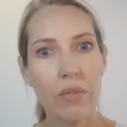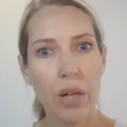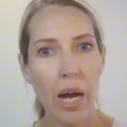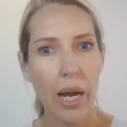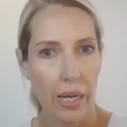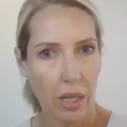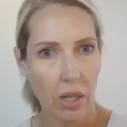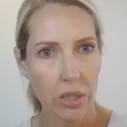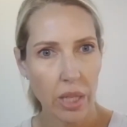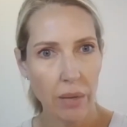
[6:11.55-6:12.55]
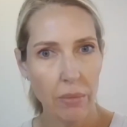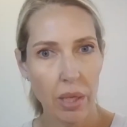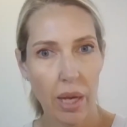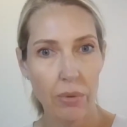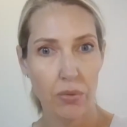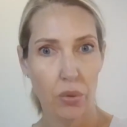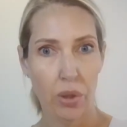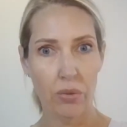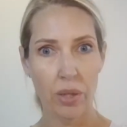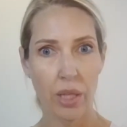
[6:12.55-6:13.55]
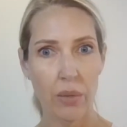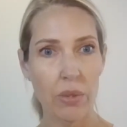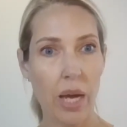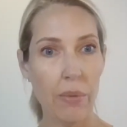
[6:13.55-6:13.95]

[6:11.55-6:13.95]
even I had a hard time and I was 43 and